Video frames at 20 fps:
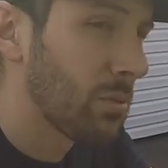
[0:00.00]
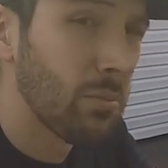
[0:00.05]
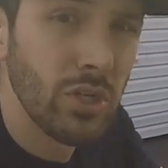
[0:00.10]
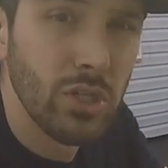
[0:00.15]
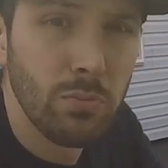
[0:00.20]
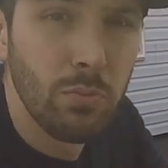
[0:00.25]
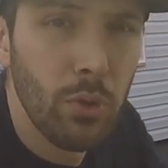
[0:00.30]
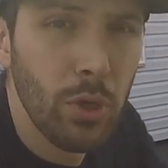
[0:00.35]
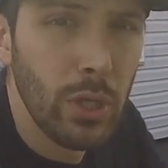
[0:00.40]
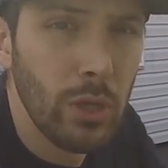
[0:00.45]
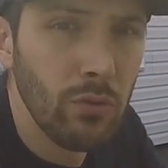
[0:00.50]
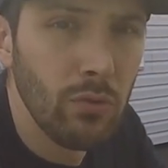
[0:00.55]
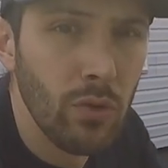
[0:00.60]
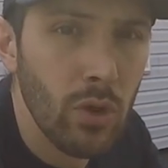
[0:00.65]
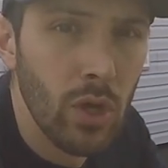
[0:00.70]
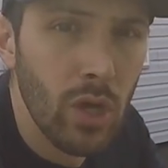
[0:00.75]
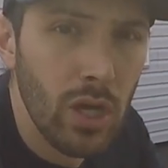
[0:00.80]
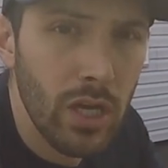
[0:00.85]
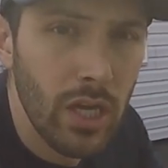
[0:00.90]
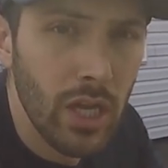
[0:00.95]
much putting,
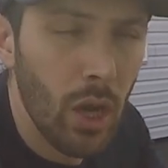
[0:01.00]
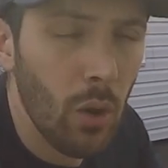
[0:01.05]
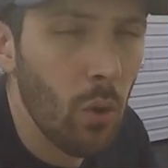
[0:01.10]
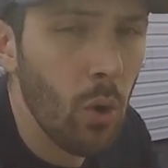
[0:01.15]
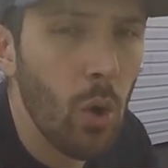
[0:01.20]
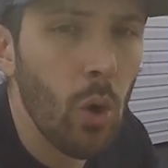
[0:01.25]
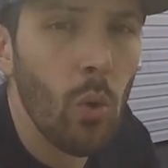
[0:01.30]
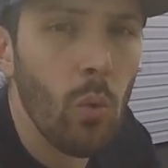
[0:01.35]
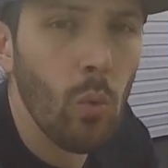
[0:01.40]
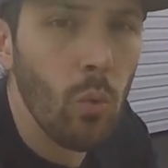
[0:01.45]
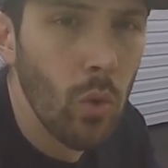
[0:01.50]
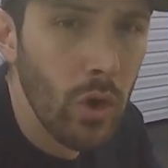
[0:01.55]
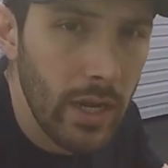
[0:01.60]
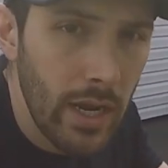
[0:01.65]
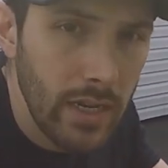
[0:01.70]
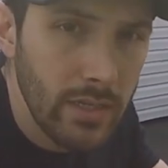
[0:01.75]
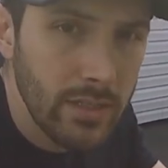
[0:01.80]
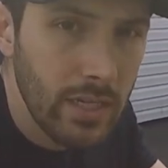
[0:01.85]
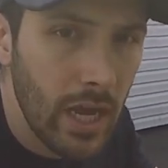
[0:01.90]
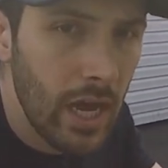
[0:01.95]
wood
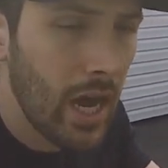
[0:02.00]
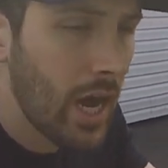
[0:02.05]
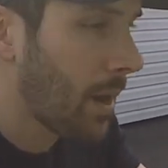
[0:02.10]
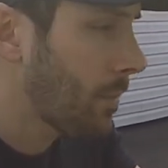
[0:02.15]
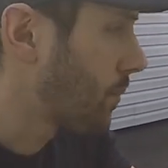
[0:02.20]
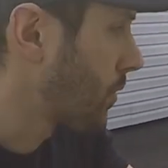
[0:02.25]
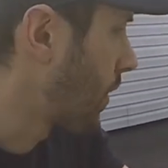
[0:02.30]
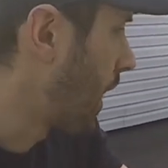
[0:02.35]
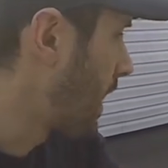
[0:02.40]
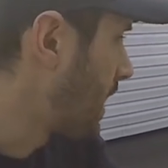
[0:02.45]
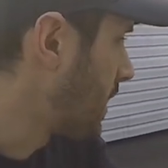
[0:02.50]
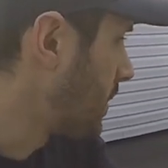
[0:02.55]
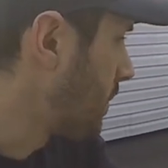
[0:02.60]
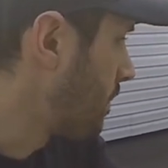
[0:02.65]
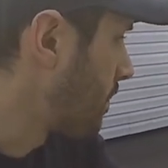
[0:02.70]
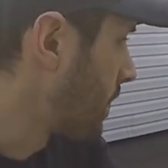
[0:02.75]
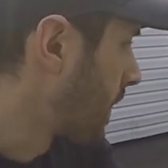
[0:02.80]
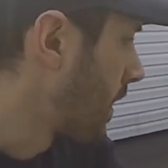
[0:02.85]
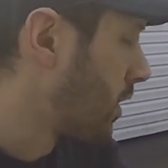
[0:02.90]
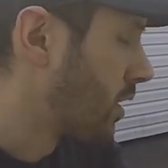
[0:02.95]
on top or any
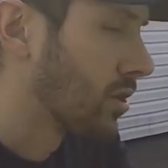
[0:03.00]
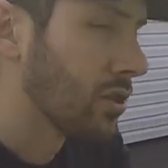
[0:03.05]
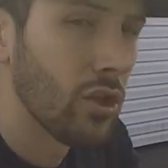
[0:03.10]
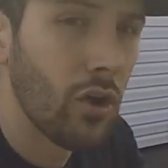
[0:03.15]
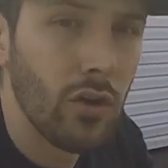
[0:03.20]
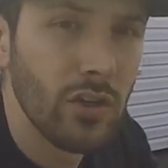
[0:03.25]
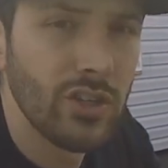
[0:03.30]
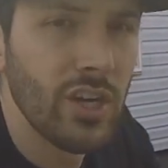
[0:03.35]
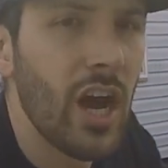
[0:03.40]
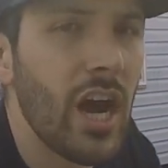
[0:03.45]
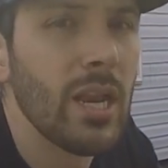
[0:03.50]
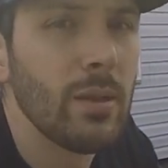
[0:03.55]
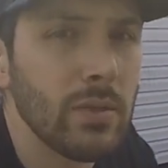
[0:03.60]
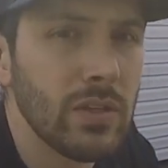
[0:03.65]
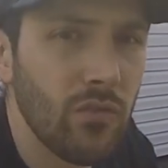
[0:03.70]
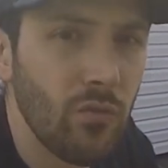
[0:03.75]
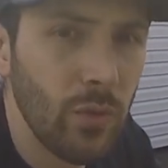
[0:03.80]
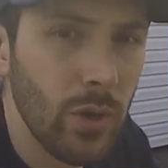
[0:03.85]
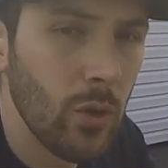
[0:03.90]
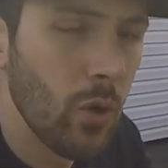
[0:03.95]
large items
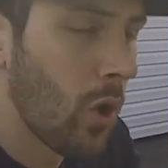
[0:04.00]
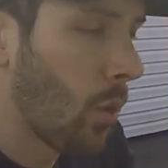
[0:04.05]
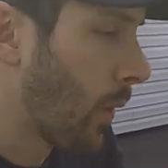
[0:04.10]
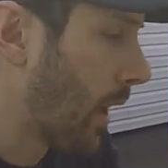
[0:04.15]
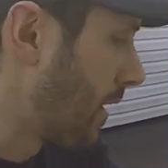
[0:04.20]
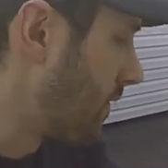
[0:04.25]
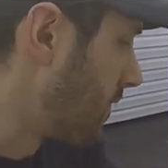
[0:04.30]
if we go away on